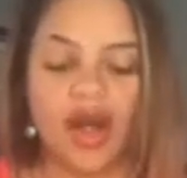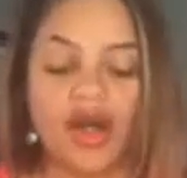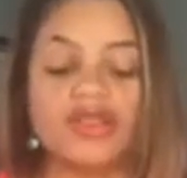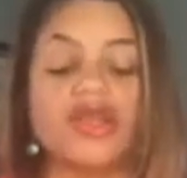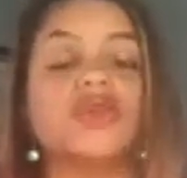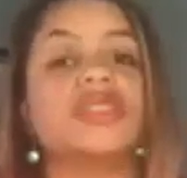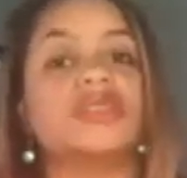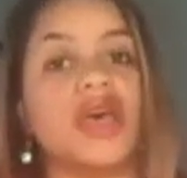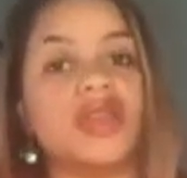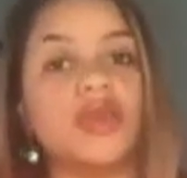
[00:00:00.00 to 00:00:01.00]
Also,
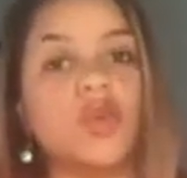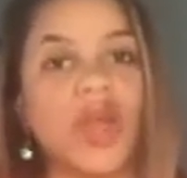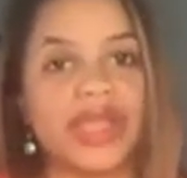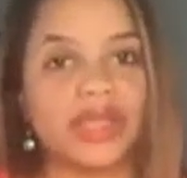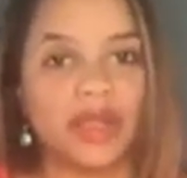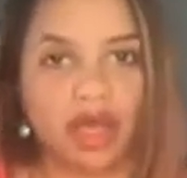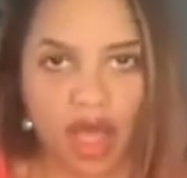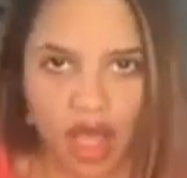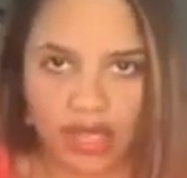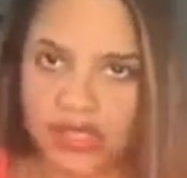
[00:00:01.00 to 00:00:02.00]
sudden weight
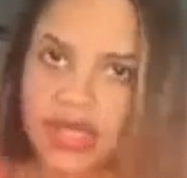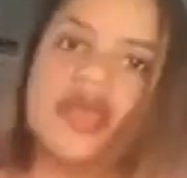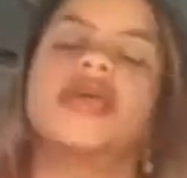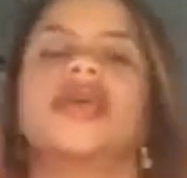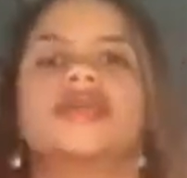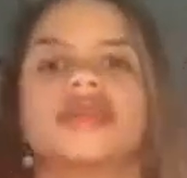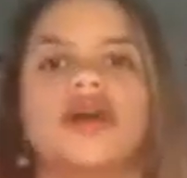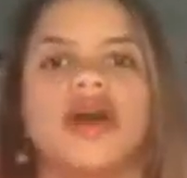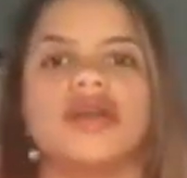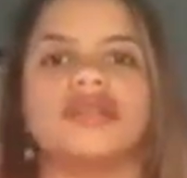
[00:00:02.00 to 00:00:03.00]
loss is a
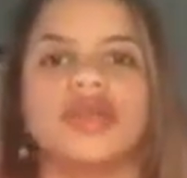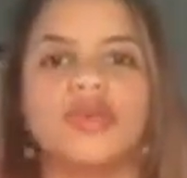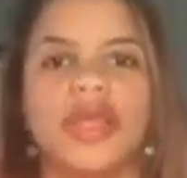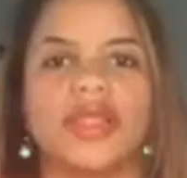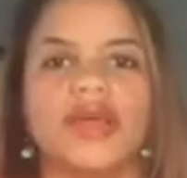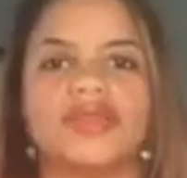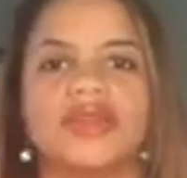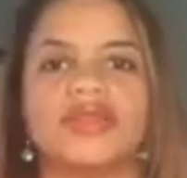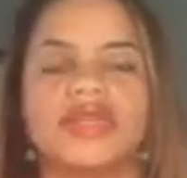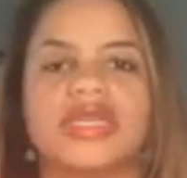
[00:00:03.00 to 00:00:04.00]
cause. Sudden weight loss also